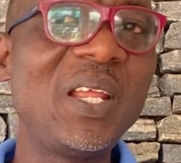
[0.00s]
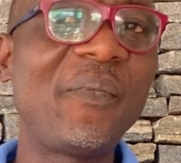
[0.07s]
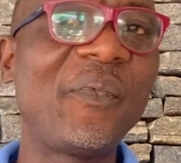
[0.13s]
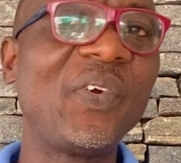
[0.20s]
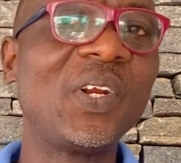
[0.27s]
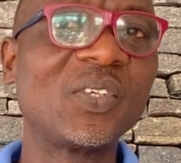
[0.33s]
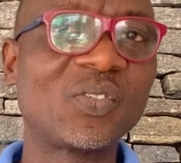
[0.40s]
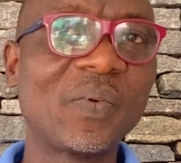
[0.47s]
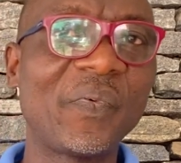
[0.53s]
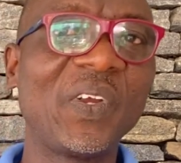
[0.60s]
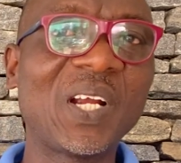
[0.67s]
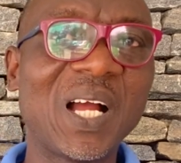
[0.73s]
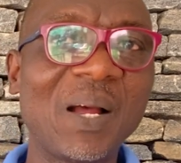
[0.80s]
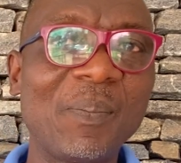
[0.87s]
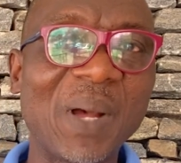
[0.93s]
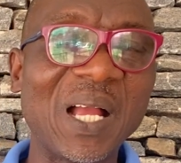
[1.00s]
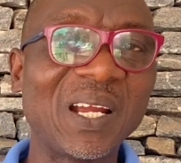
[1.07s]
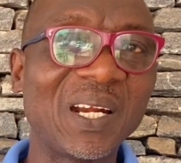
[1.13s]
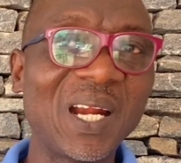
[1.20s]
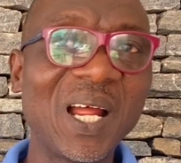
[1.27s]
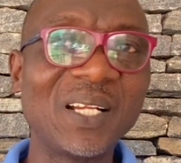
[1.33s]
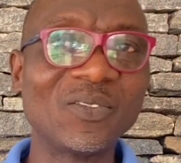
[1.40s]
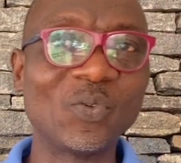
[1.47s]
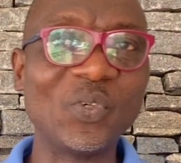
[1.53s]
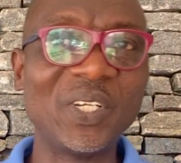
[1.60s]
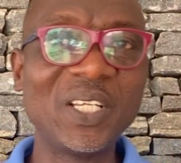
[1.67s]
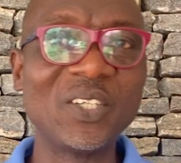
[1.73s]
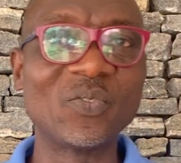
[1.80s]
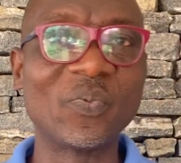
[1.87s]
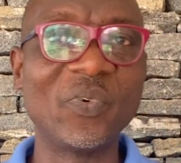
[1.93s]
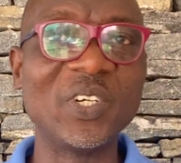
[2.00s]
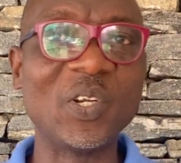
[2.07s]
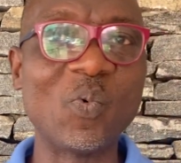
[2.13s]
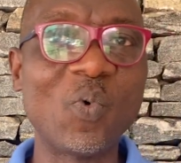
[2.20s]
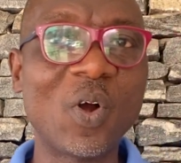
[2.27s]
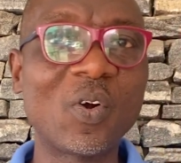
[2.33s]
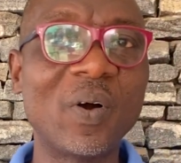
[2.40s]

philosophical background to this from the work